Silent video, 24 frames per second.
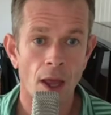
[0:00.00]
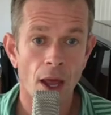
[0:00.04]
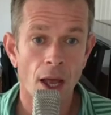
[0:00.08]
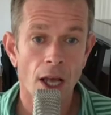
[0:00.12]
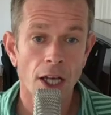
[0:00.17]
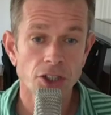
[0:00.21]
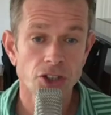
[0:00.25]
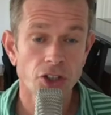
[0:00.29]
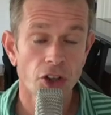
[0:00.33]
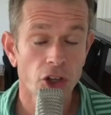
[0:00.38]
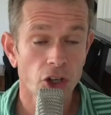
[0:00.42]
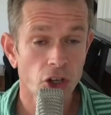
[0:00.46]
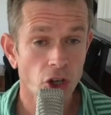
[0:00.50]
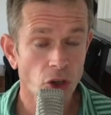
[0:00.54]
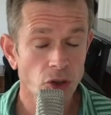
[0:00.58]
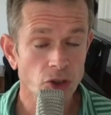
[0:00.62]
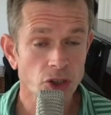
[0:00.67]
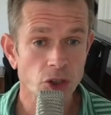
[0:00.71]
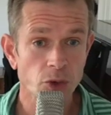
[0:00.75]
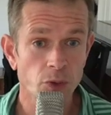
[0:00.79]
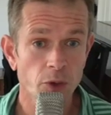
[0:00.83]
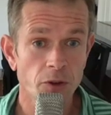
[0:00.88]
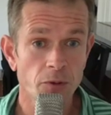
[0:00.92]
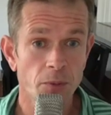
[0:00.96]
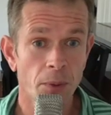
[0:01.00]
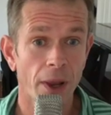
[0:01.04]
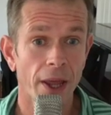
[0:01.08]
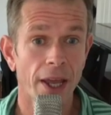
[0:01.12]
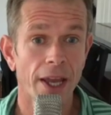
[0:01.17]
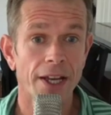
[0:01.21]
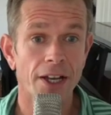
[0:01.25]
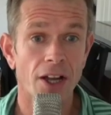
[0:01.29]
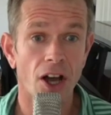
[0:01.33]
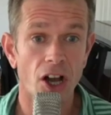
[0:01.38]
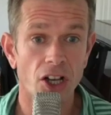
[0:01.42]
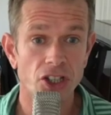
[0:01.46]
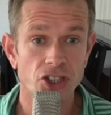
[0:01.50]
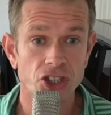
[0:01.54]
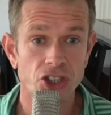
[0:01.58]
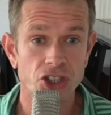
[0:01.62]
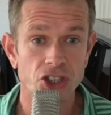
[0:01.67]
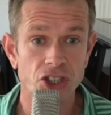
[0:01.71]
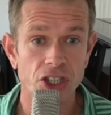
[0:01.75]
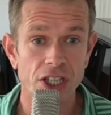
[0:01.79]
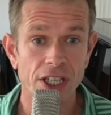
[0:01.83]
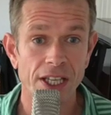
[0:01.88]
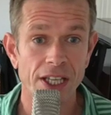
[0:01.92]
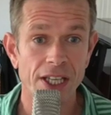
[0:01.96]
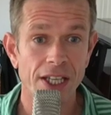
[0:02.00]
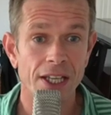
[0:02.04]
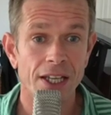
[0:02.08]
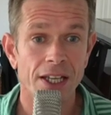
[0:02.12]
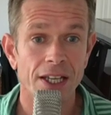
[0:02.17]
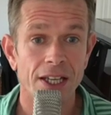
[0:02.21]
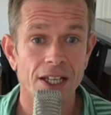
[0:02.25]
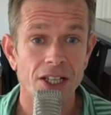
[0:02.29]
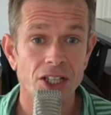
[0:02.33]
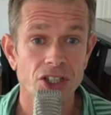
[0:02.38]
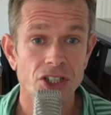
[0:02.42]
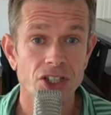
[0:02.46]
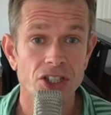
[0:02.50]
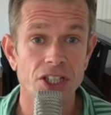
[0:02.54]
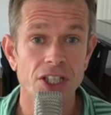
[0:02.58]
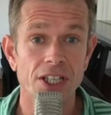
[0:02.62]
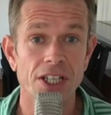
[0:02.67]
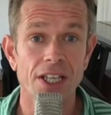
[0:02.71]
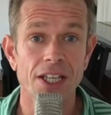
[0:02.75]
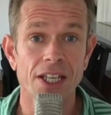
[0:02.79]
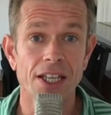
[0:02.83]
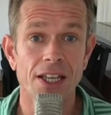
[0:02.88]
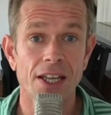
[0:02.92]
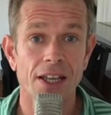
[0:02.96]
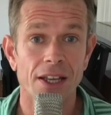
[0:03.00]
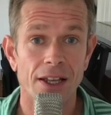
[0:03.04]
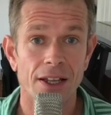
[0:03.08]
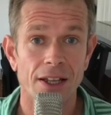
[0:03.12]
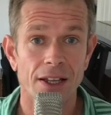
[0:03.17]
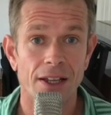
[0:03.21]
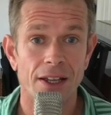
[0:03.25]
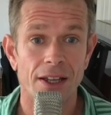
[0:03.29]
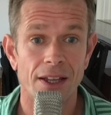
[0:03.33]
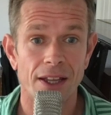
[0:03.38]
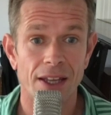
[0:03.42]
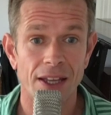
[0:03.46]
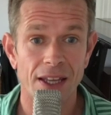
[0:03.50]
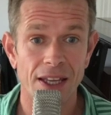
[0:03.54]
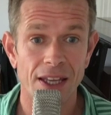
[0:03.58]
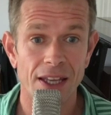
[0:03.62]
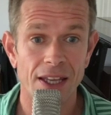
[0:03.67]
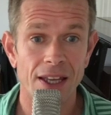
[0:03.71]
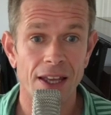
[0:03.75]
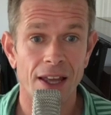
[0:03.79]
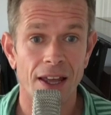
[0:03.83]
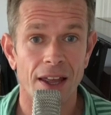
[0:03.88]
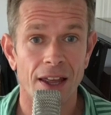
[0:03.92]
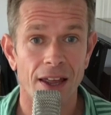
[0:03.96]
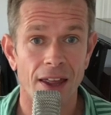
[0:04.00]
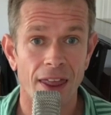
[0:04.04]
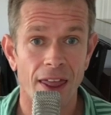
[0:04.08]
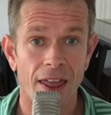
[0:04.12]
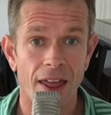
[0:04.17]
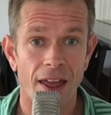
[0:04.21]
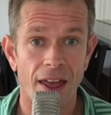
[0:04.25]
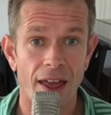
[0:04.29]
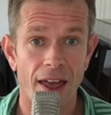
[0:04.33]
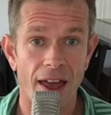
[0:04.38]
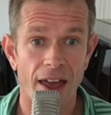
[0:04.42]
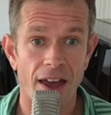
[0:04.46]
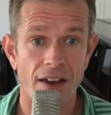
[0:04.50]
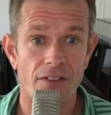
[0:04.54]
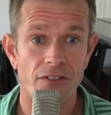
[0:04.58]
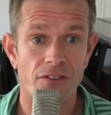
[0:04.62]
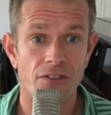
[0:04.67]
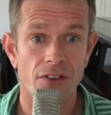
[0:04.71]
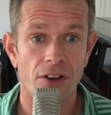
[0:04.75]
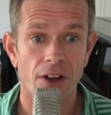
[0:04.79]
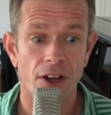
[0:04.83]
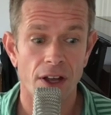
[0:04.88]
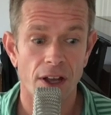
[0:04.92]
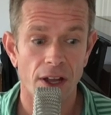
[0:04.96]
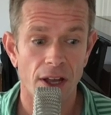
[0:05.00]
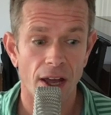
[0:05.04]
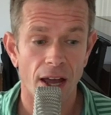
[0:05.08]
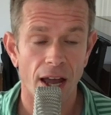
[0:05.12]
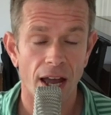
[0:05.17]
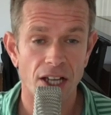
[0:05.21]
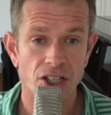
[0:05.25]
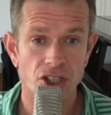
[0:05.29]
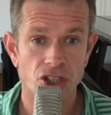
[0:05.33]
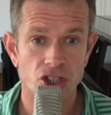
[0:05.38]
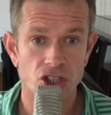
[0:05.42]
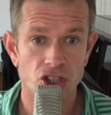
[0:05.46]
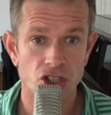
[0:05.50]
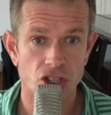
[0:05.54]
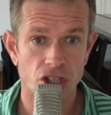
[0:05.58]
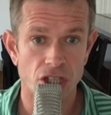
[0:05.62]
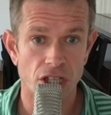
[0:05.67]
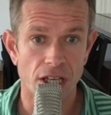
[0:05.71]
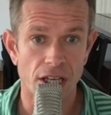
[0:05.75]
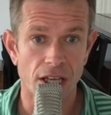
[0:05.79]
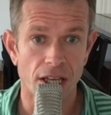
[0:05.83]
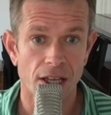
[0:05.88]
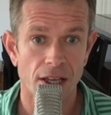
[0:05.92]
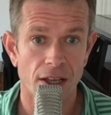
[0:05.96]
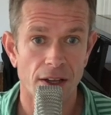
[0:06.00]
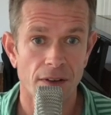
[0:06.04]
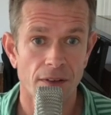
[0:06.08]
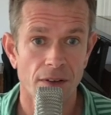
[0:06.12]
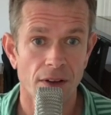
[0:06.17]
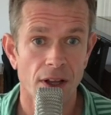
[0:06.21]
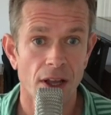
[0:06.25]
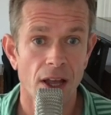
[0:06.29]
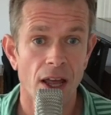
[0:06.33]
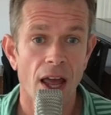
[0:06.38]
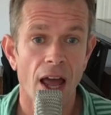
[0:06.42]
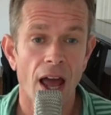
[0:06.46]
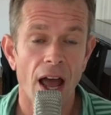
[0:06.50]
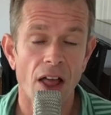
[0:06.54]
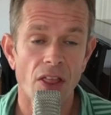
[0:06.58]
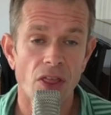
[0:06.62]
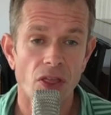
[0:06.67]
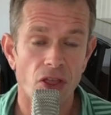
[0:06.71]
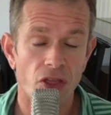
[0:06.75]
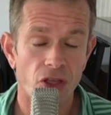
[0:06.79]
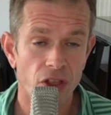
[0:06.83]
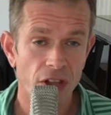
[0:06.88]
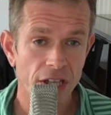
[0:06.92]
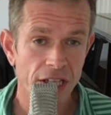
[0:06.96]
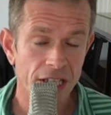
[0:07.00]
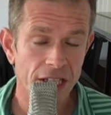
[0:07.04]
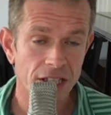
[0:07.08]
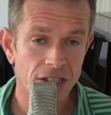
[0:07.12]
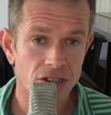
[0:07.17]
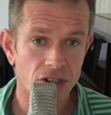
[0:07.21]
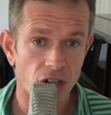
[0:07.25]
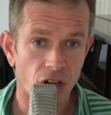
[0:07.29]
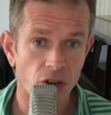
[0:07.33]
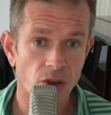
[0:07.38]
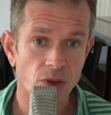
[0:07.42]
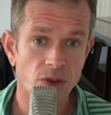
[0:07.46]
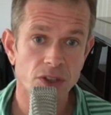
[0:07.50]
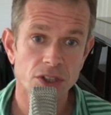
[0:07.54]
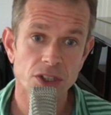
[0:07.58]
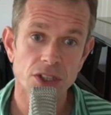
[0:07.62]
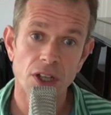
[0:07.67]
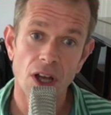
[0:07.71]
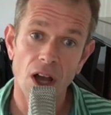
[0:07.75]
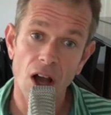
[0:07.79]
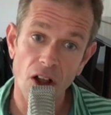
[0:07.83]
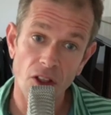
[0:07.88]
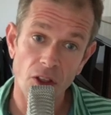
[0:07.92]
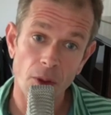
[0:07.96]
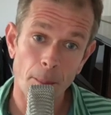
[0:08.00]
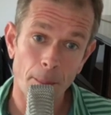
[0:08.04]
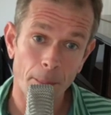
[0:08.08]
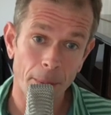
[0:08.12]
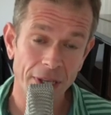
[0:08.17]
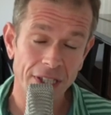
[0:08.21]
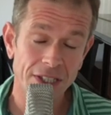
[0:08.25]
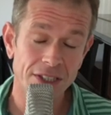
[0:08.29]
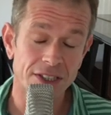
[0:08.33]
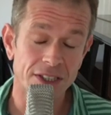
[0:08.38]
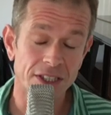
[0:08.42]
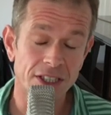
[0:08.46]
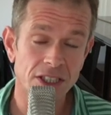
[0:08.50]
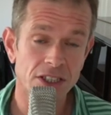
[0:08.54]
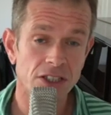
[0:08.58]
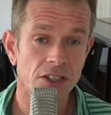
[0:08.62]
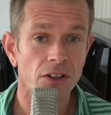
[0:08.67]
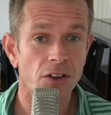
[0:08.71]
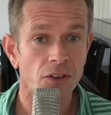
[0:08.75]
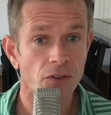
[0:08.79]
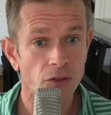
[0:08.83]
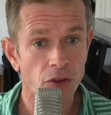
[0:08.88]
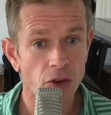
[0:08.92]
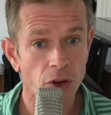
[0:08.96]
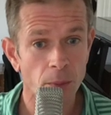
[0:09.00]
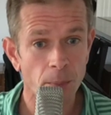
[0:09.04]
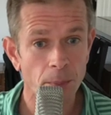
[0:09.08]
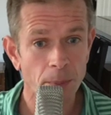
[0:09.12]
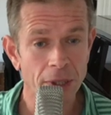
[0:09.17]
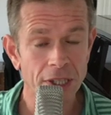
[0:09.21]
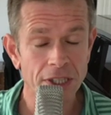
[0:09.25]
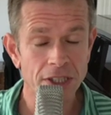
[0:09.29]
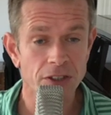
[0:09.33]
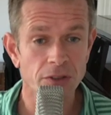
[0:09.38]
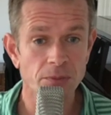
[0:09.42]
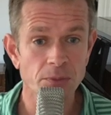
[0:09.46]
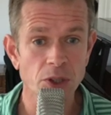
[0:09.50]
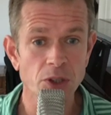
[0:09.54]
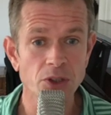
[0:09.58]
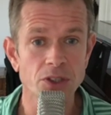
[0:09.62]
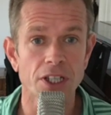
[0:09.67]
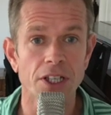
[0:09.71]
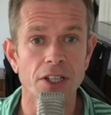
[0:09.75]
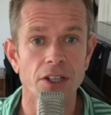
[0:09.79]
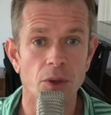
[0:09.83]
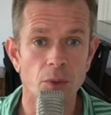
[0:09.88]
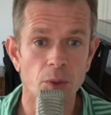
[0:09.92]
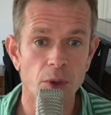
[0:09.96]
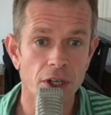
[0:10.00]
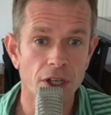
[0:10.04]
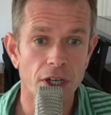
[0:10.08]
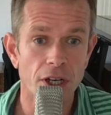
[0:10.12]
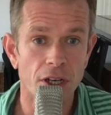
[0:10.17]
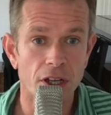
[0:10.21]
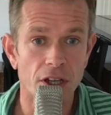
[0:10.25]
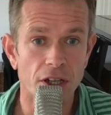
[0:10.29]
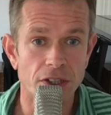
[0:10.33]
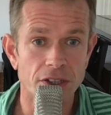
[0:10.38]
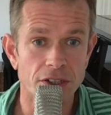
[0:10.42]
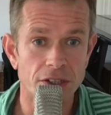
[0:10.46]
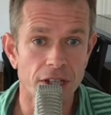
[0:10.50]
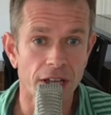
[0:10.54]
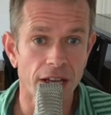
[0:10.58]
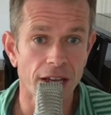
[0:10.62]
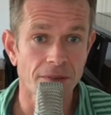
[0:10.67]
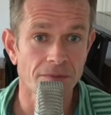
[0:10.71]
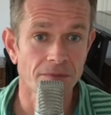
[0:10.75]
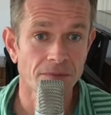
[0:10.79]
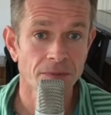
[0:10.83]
So the notes that we've played are C, D, E, F, and G. And these notes are the basis for the piece of music that we're going to learn today.